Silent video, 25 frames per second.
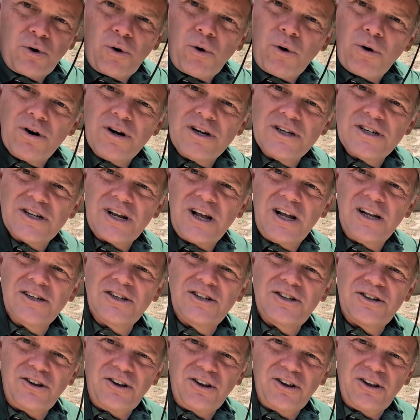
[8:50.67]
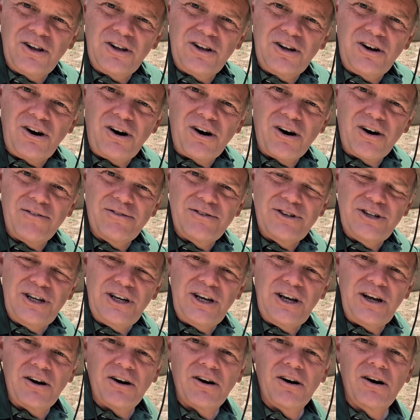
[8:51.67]
horizontal carved
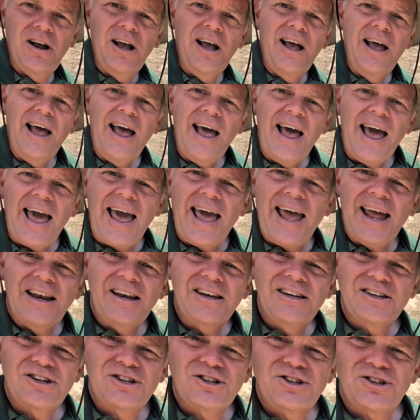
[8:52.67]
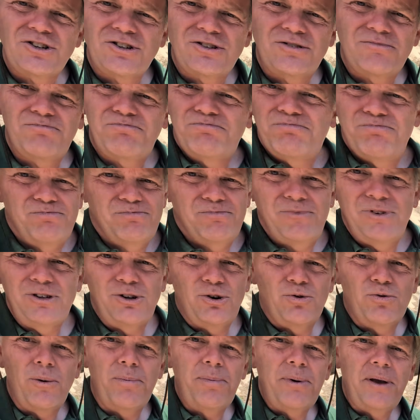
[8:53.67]
here. And
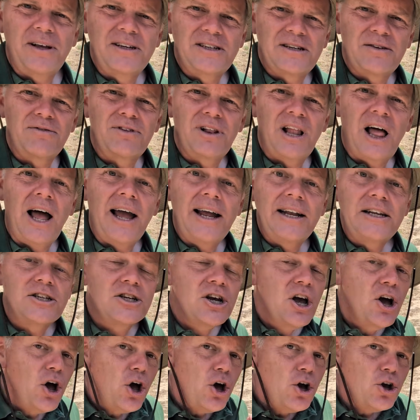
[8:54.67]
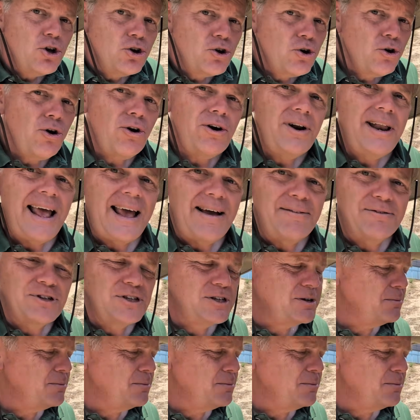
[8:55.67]
groupings of lines could have